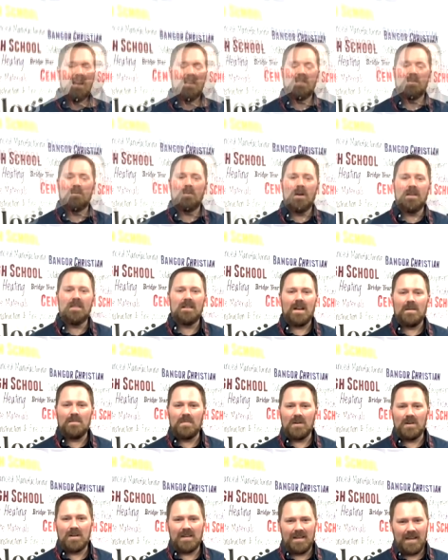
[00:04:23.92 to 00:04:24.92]
And the way that I
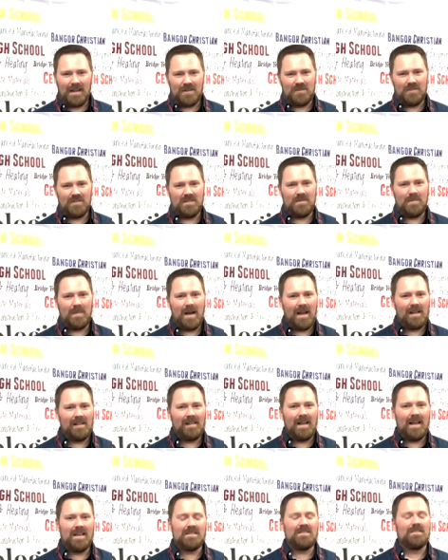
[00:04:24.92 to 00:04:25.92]
build connections in my
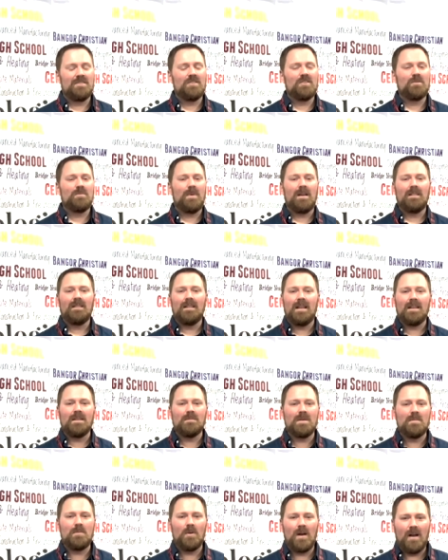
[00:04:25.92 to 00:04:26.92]
class is just by
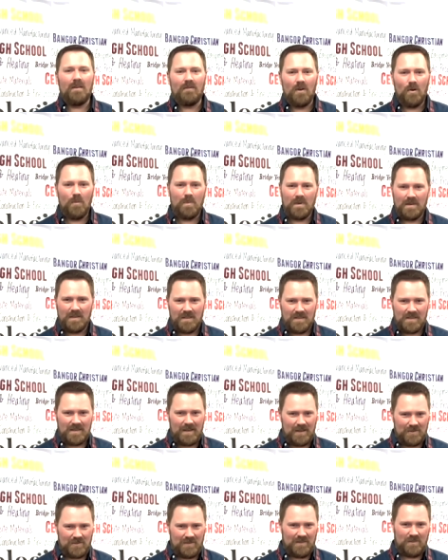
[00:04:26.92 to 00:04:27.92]
letting people have open
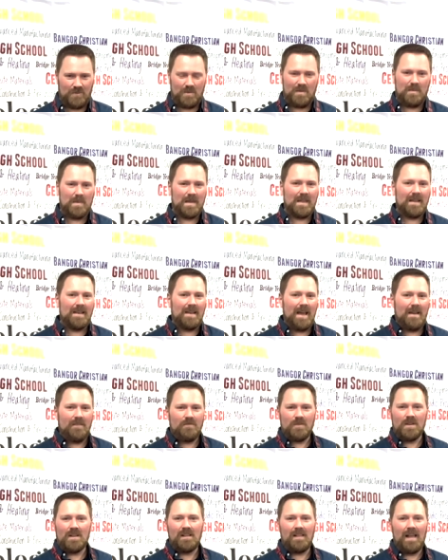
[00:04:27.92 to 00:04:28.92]
discussions. We begin
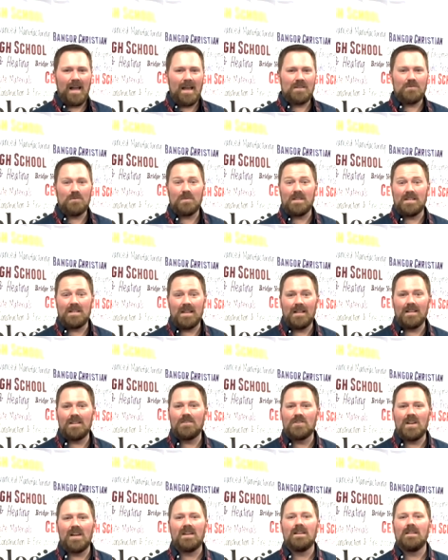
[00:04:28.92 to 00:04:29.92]
every class with a daily
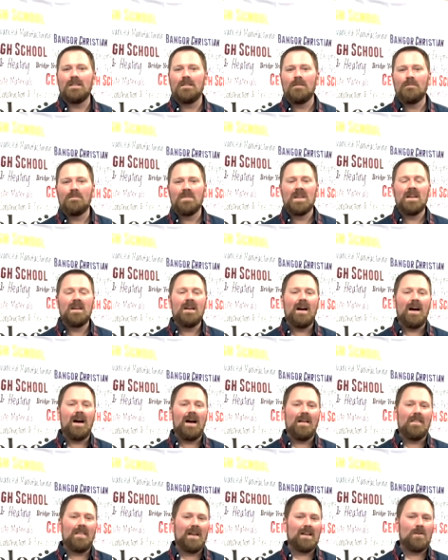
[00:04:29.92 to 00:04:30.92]
check-in.
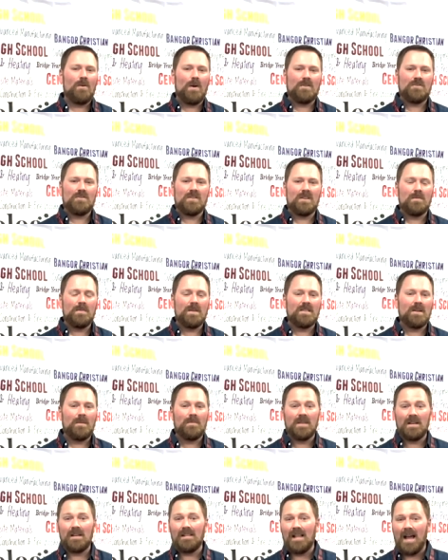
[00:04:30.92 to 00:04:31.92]
Uh, that question could be
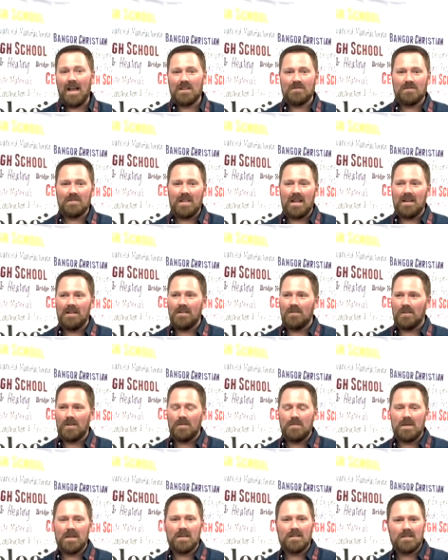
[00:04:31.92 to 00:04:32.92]
something class-related or it
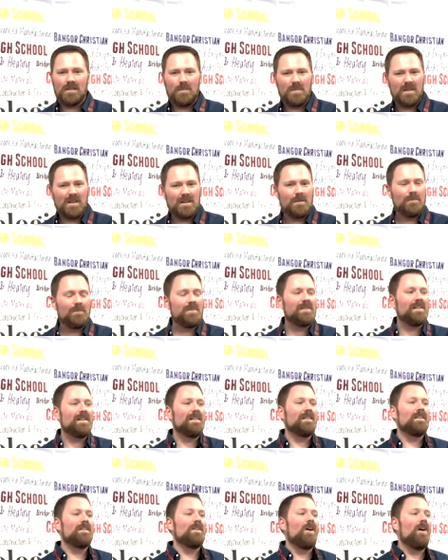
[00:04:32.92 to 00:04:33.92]
could be something
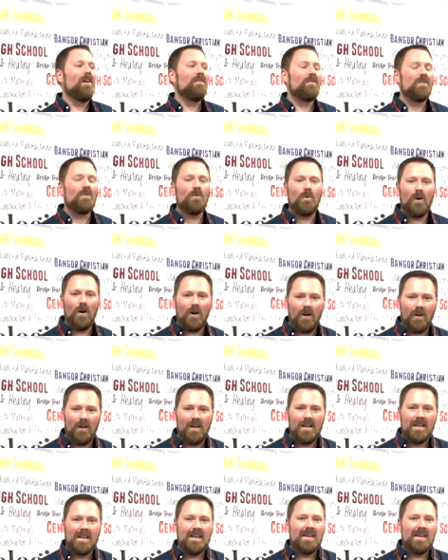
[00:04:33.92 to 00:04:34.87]
completely off the wall.